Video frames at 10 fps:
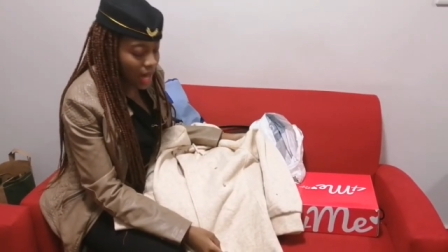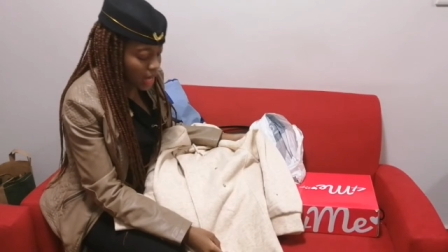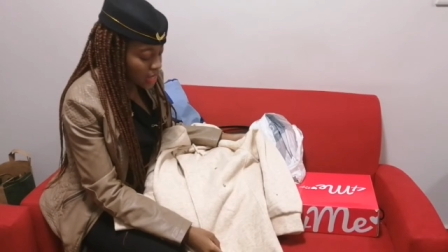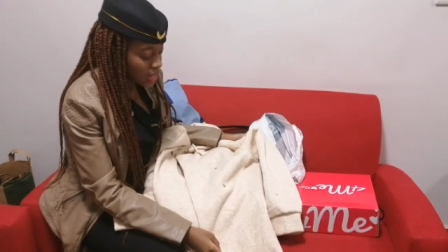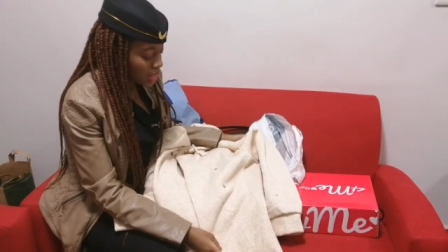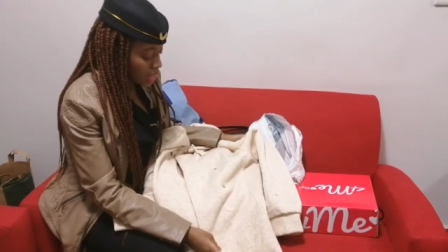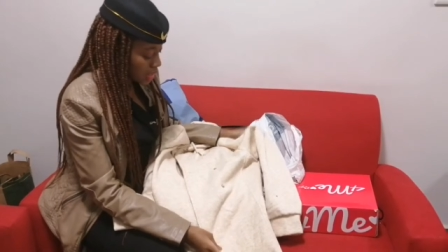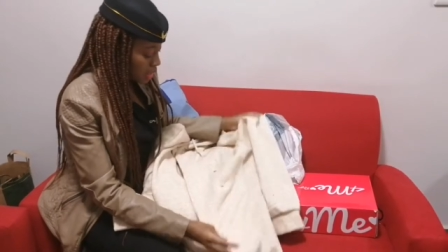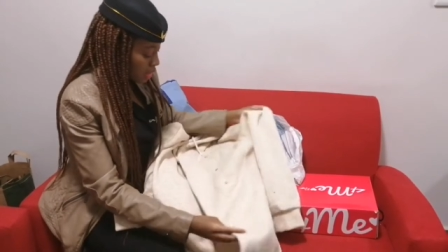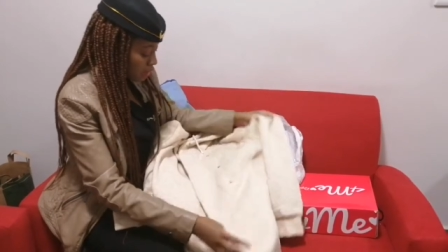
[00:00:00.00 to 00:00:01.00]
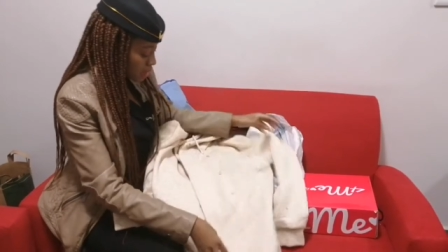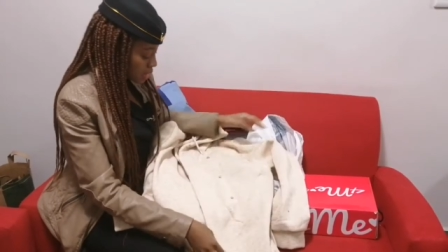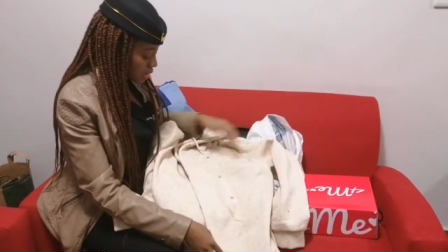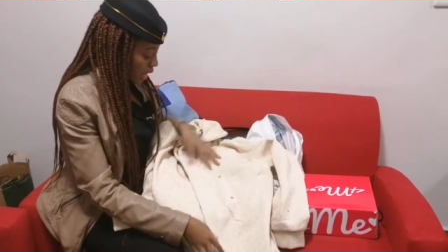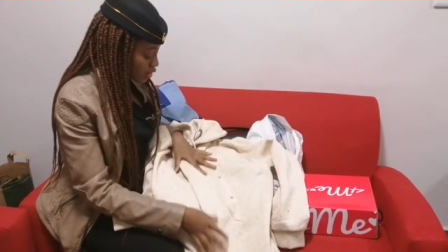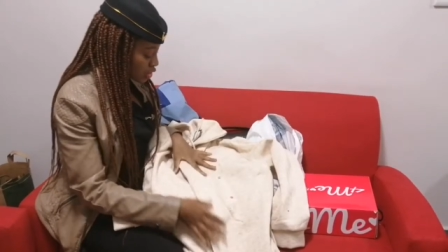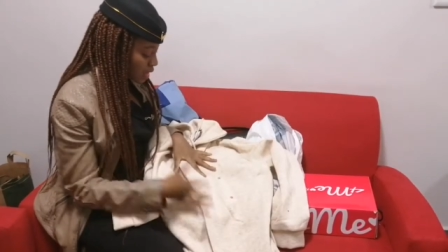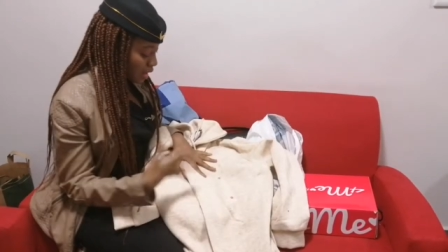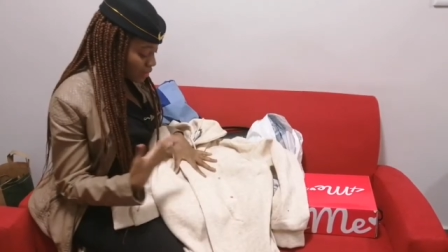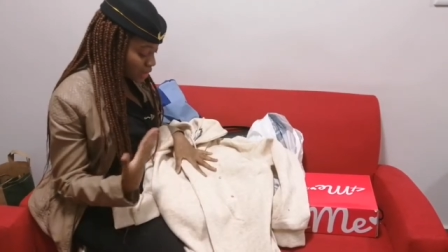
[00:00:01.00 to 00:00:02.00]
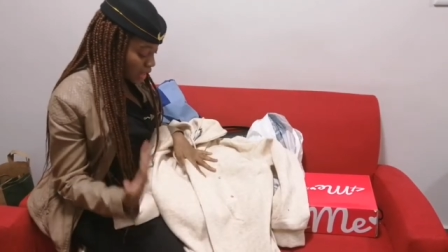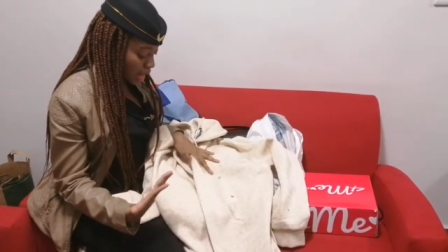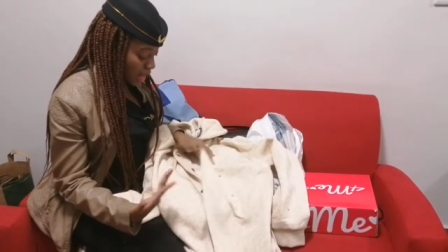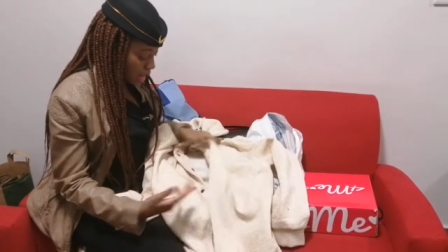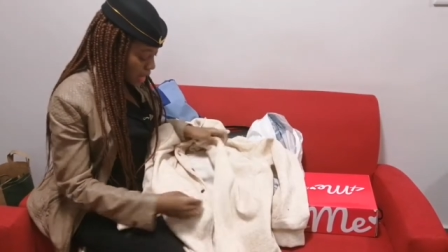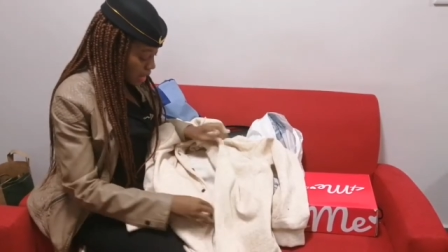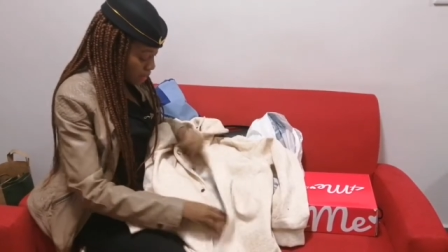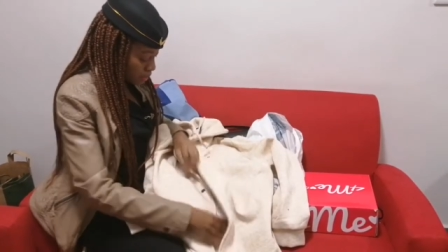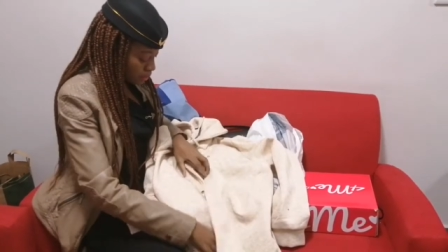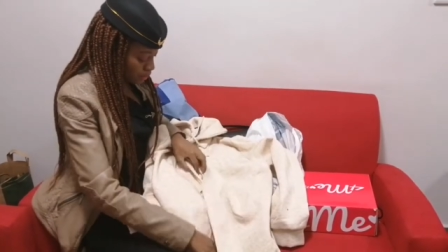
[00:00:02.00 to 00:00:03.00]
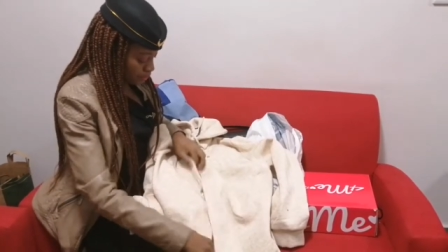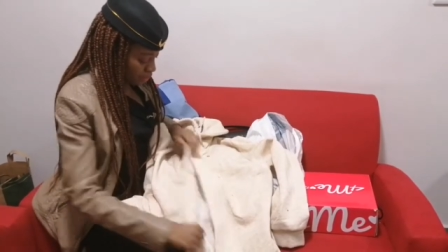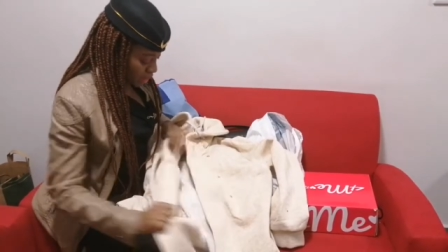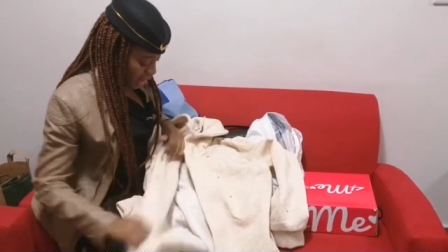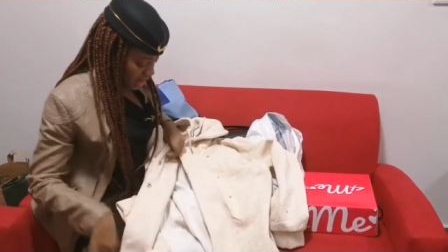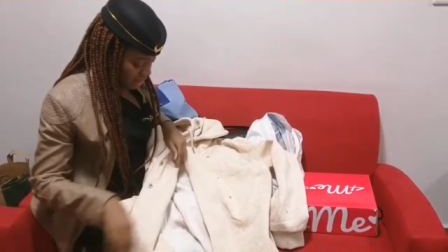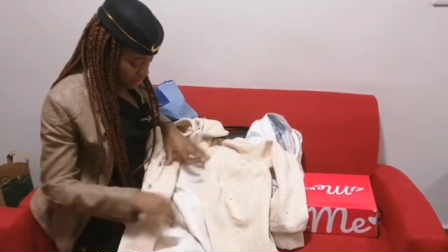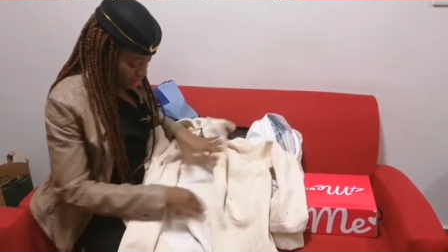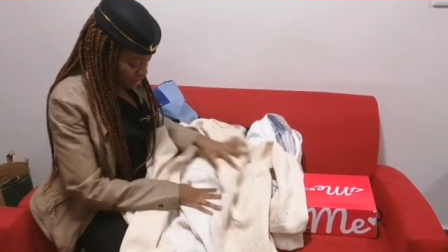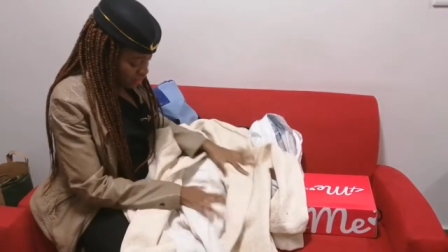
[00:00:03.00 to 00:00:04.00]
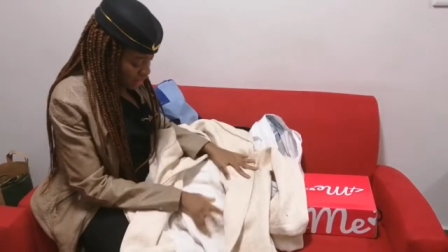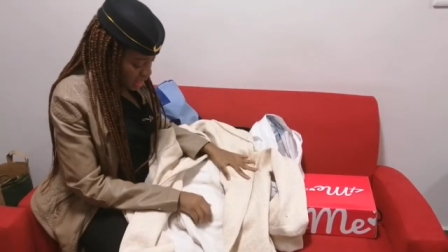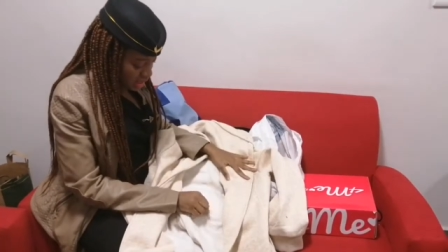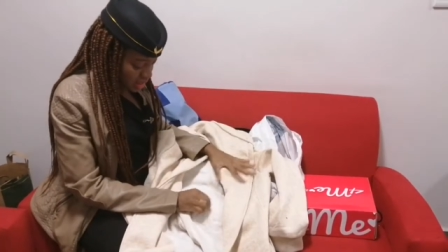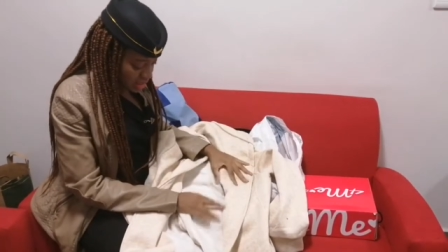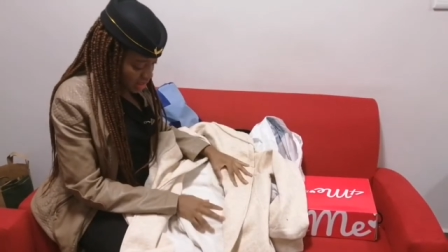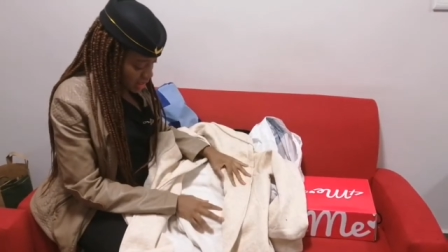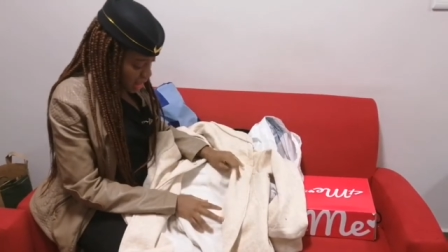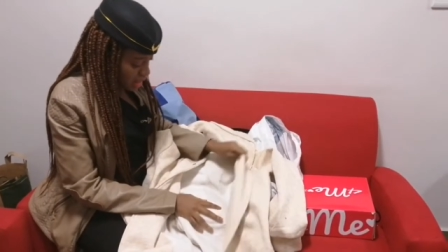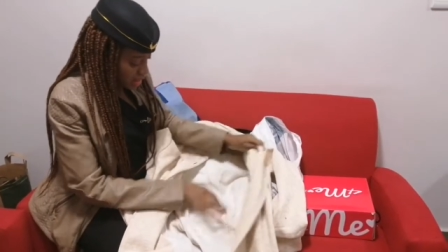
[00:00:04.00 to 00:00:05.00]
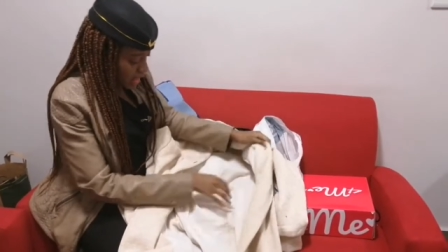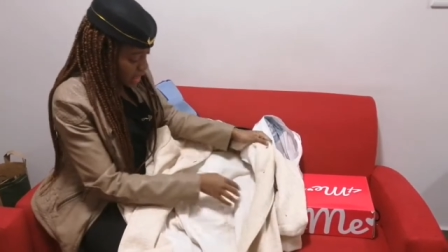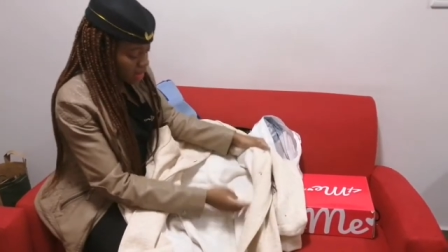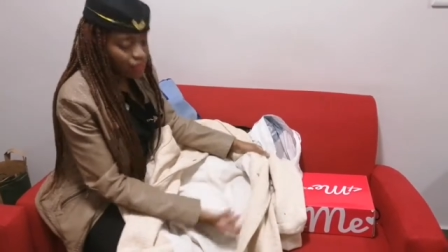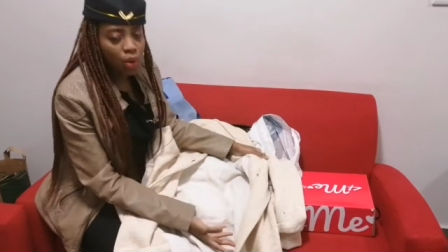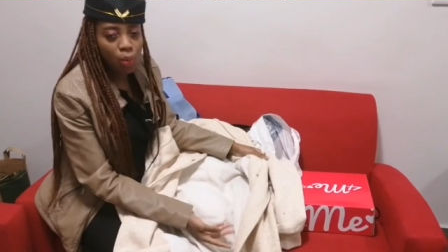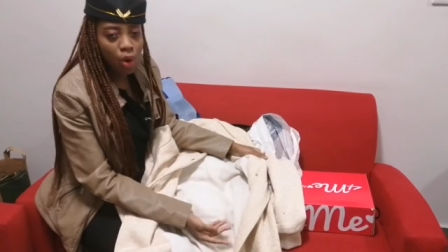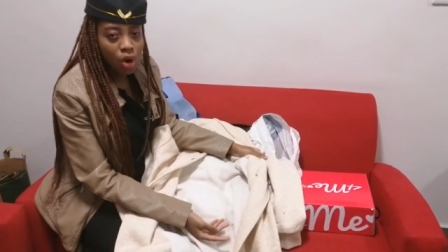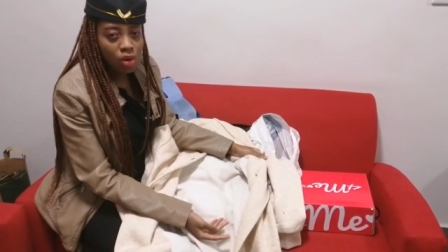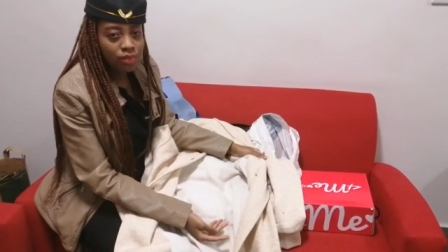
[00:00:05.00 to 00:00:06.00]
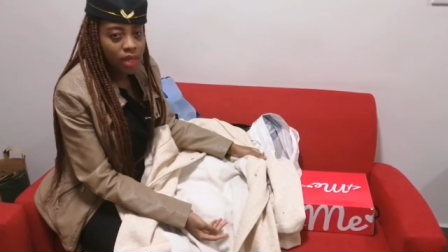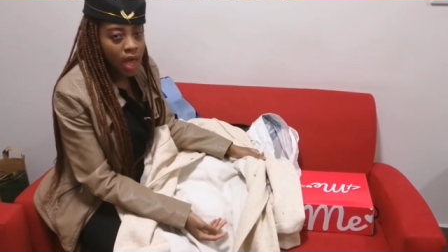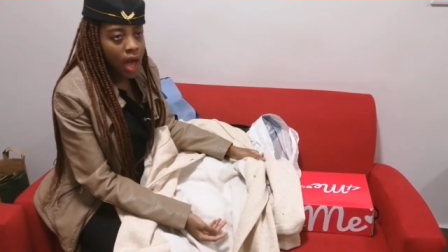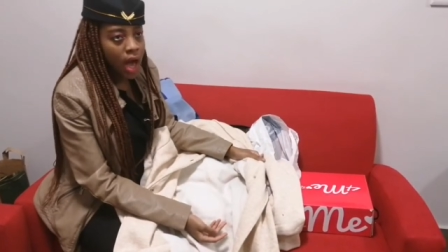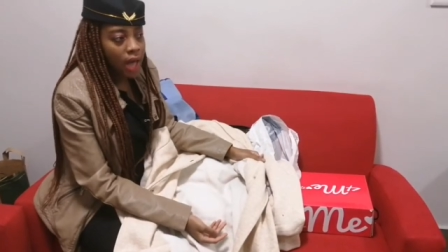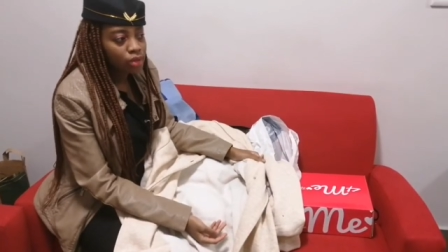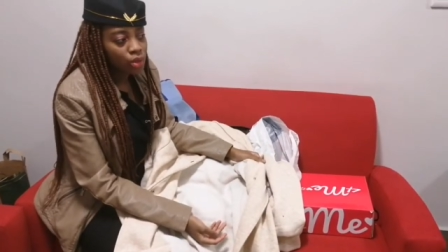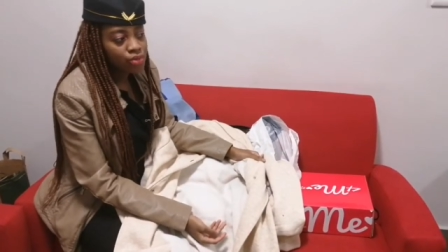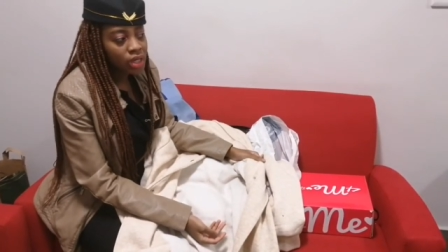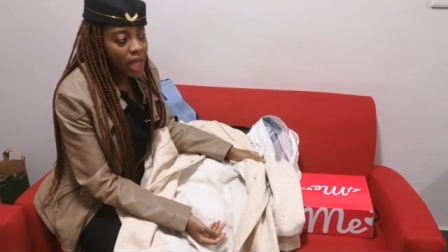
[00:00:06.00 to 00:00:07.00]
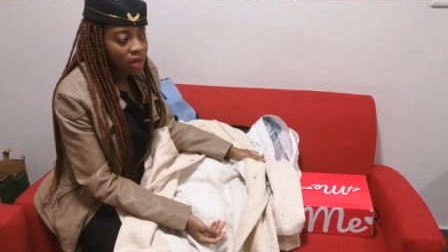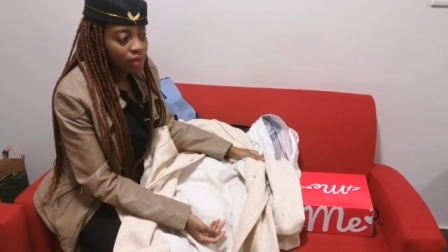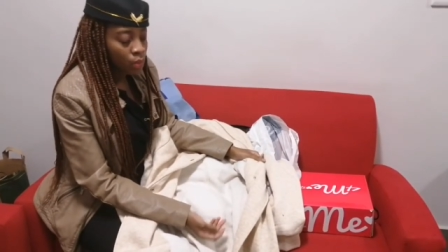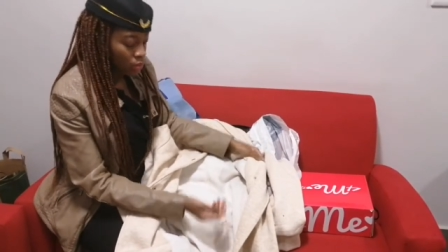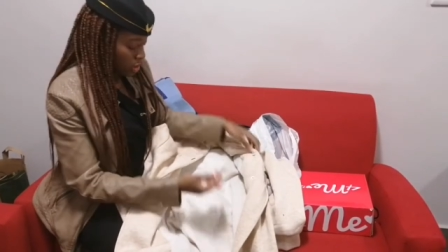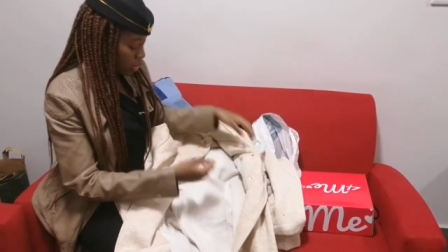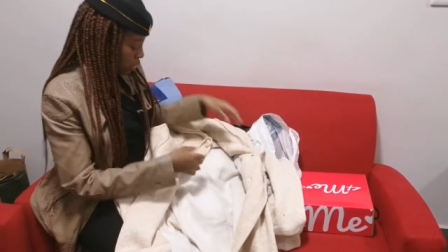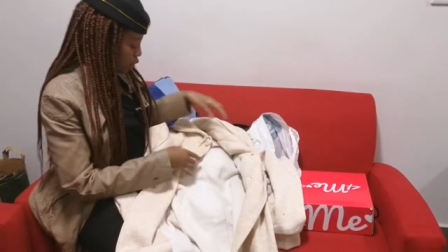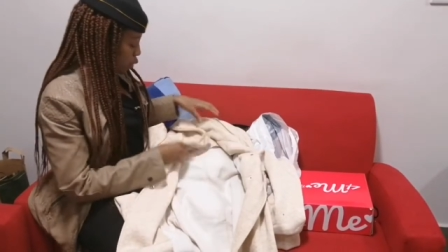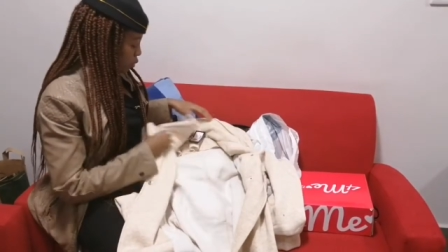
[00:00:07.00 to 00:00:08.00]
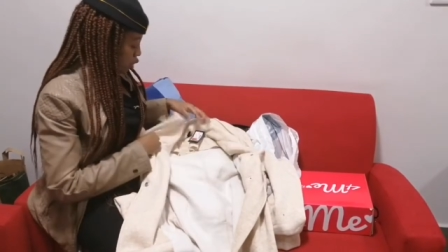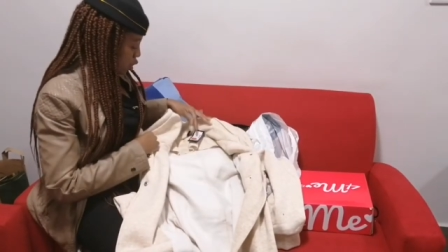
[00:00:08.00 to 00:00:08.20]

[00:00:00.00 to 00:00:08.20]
I love this. I just love the color. I love the feel inside. I love the warmth. I don't really have a, a lot of warm